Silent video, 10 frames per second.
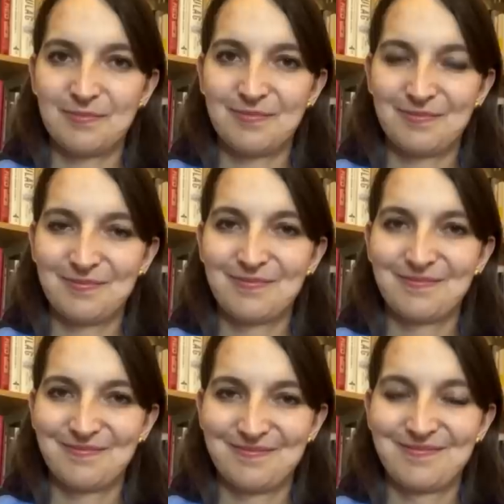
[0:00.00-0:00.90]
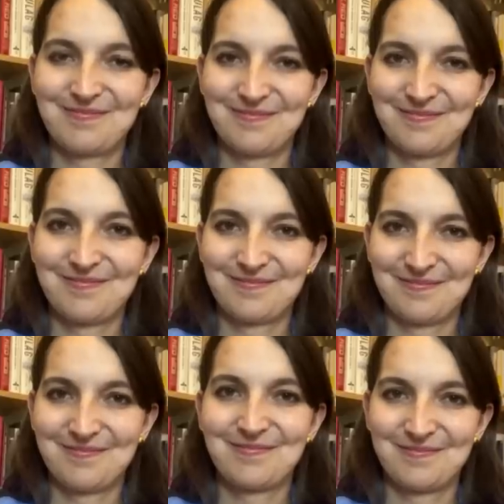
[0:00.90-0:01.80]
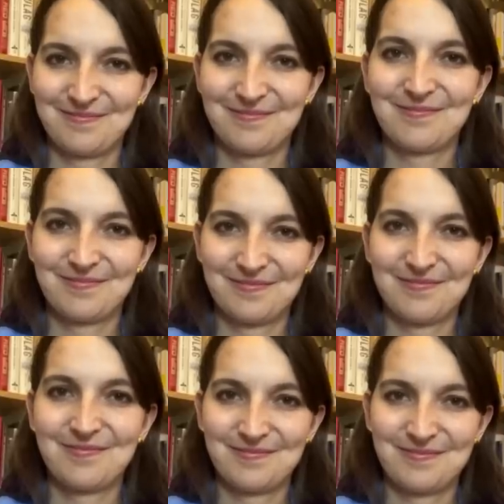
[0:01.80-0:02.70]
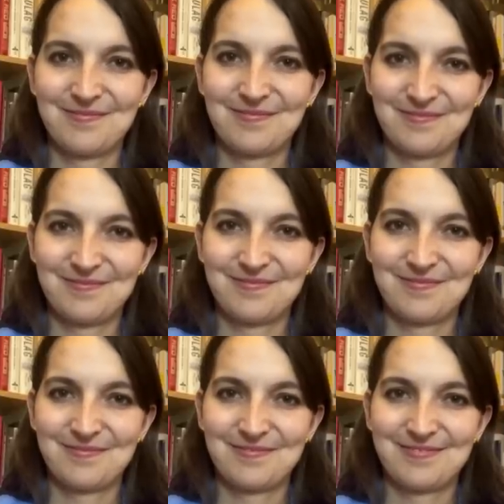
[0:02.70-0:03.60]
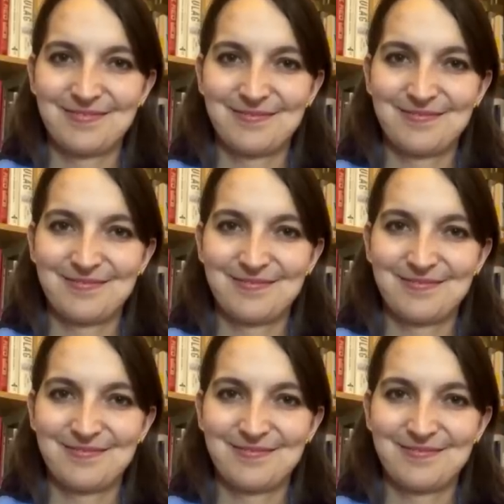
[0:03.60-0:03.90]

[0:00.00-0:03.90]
No words are spoken by the person on screen.